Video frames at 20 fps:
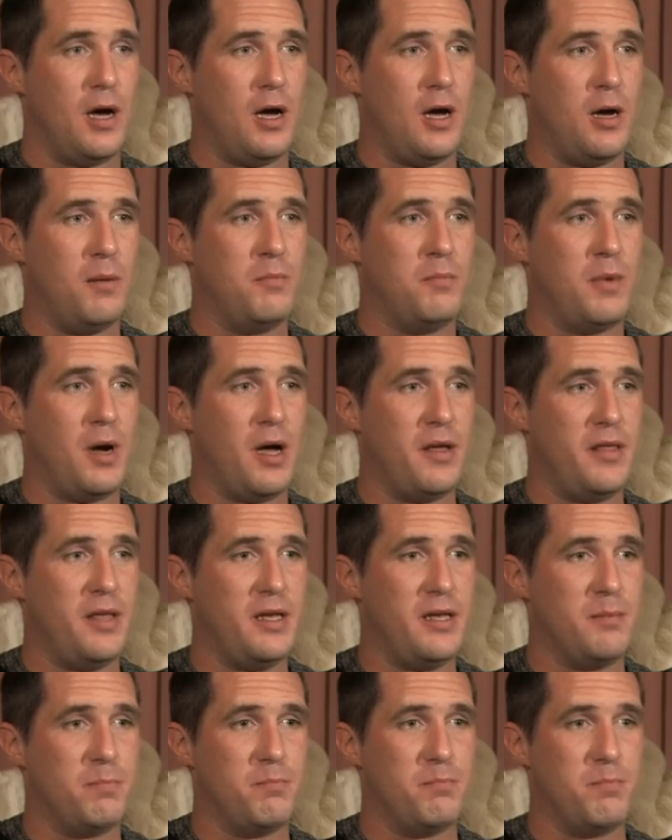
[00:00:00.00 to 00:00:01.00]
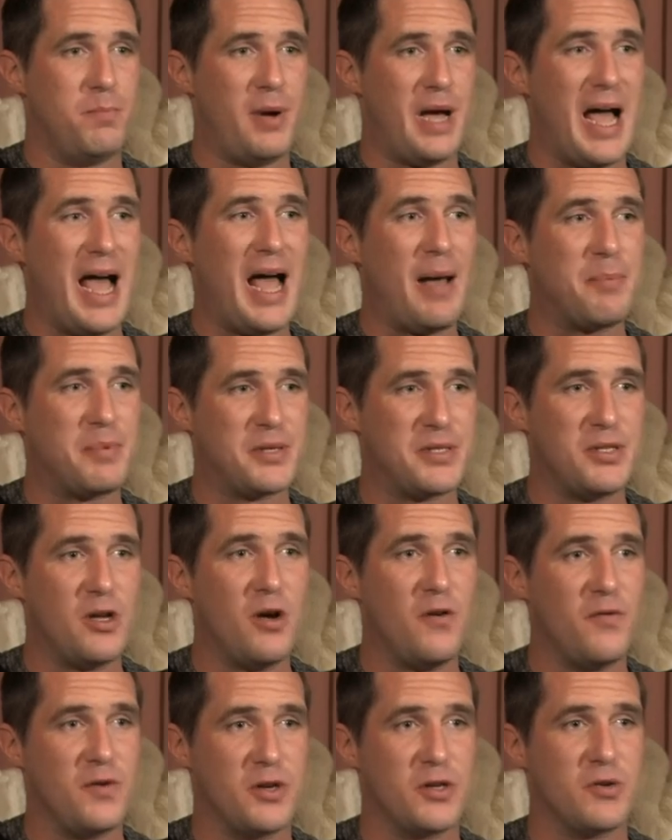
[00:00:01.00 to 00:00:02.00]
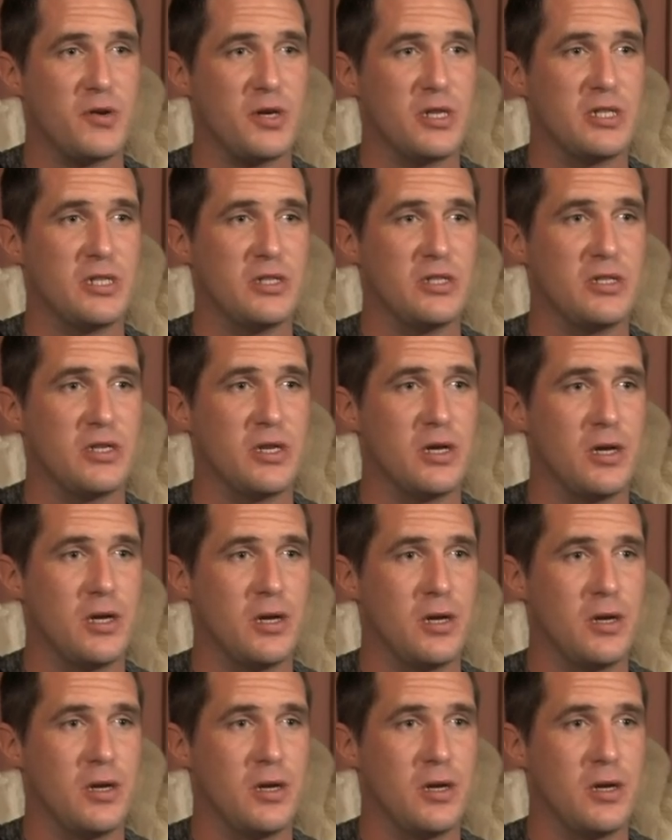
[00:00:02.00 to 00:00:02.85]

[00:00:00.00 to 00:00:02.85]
Um, I think perhaps selfish reasons.